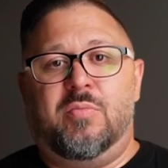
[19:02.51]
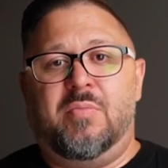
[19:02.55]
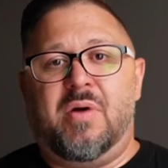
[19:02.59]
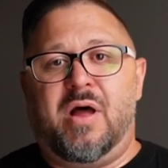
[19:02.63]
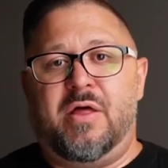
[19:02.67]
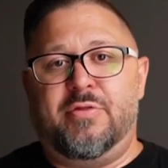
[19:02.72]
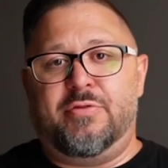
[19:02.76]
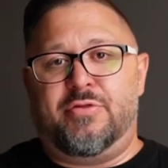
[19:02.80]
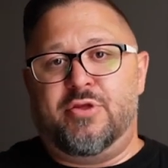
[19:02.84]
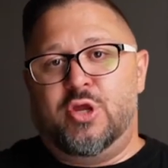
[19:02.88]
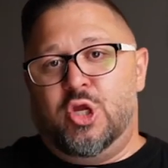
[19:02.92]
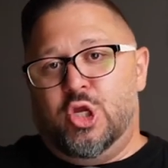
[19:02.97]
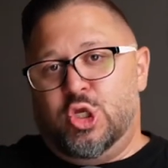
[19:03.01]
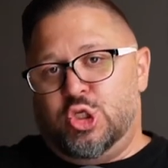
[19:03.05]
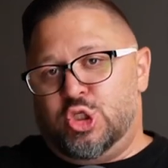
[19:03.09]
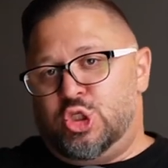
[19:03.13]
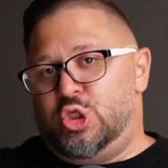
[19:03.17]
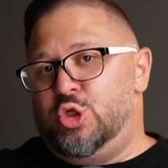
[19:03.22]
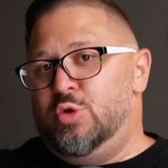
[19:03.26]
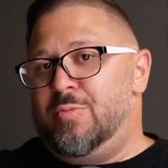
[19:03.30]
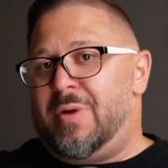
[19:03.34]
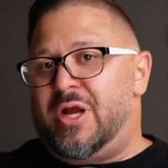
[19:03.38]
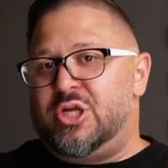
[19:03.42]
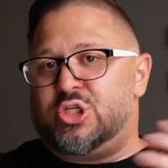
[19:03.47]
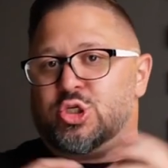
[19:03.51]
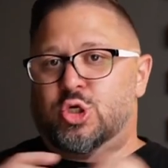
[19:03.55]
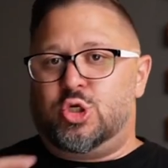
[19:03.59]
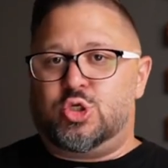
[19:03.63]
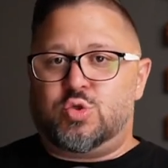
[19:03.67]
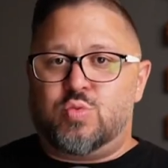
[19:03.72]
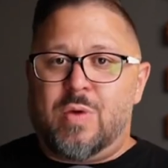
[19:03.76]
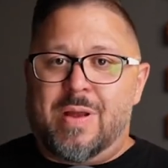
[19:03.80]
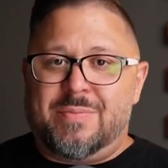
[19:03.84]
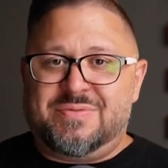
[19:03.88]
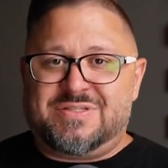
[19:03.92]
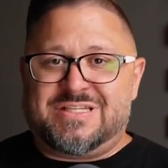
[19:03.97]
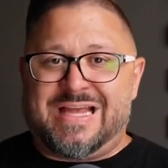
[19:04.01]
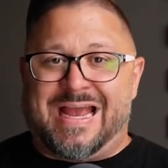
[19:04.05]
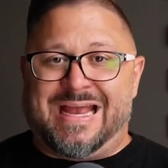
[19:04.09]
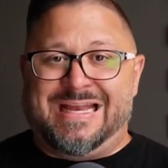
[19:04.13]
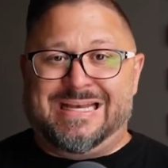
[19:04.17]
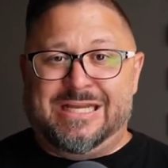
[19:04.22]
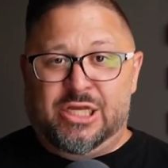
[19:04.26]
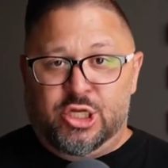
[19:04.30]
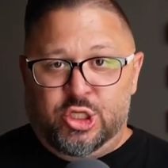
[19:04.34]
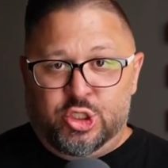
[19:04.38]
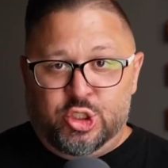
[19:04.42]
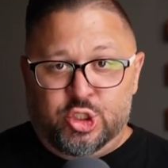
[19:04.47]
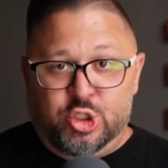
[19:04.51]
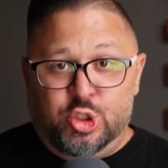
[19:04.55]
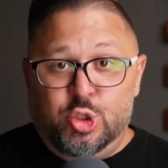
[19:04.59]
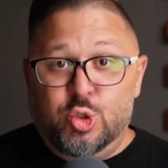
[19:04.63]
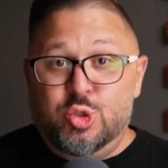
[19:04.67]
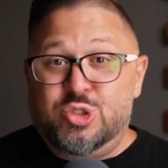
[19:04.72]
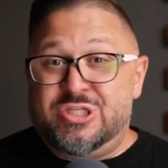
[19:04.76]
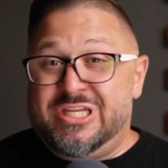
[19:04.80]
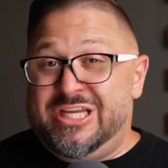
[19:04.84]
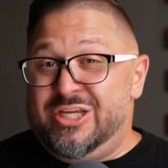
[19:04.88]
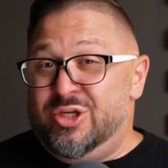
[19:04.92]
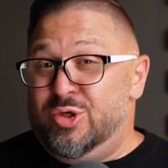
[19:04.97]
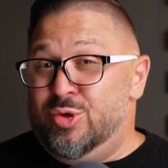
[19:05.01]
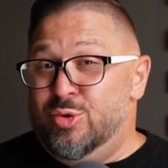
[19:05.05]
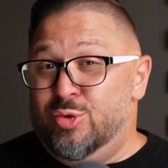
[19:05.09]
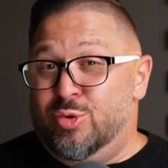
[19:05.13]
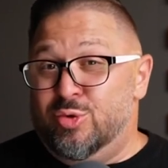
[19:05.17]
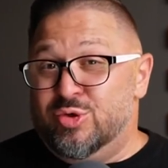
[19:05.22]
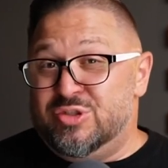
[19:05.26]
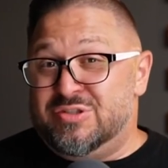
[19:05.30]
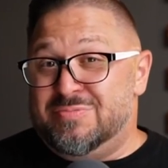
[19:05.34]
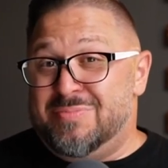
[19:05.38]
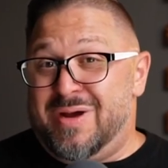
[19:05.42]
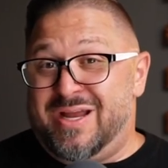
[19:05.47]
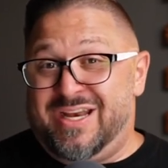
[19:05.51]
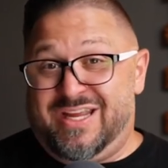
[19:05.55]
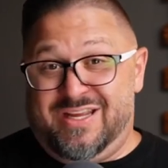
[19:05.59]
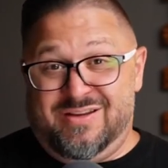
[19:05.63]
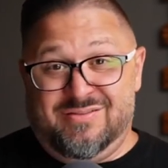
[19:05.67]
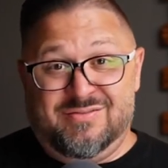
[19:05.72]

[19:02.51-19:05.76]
month to my church website using Google's money.